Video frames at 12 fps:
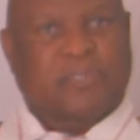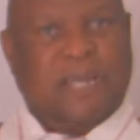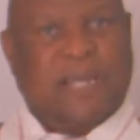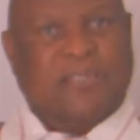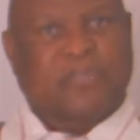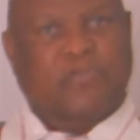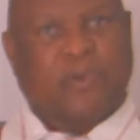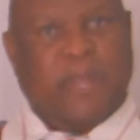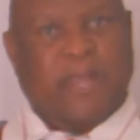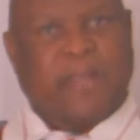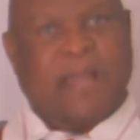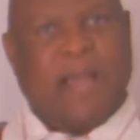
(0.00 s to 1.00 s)
start to
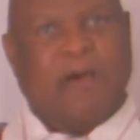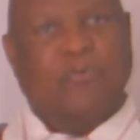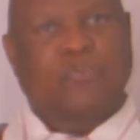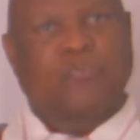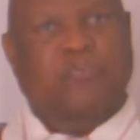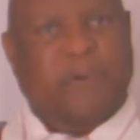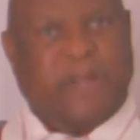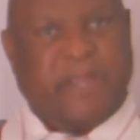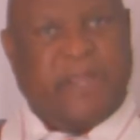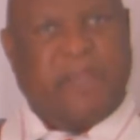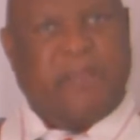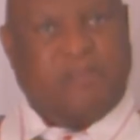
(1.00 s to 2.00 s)
learn how to
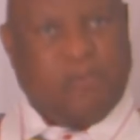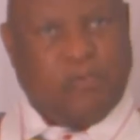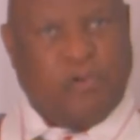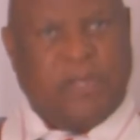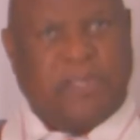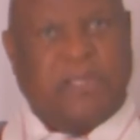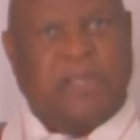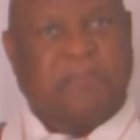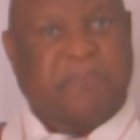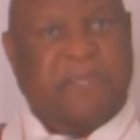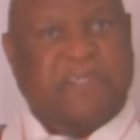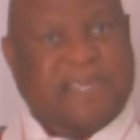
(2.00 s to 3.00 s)
pray the word
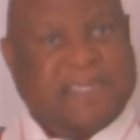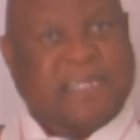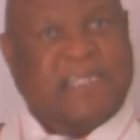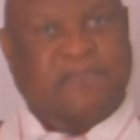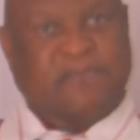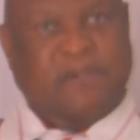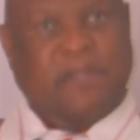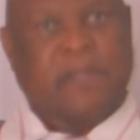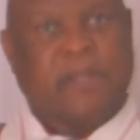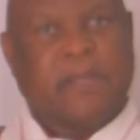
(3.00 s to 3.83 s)
and pray successfully.